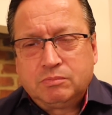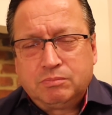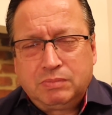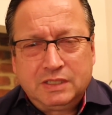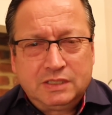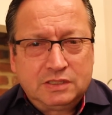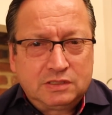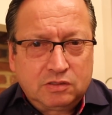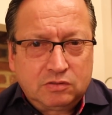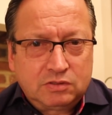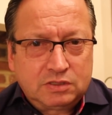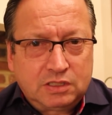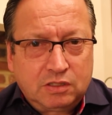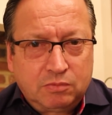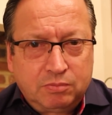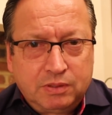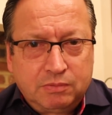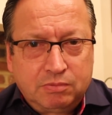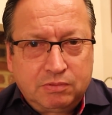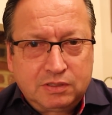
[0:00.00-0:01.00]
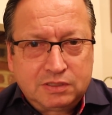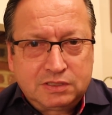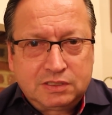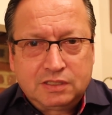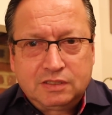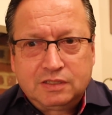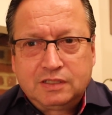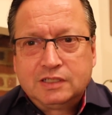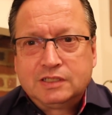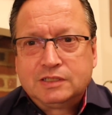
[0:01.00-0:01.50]
Please don't tell people I
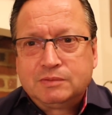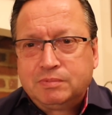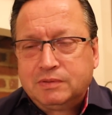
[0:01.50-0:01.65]
said this,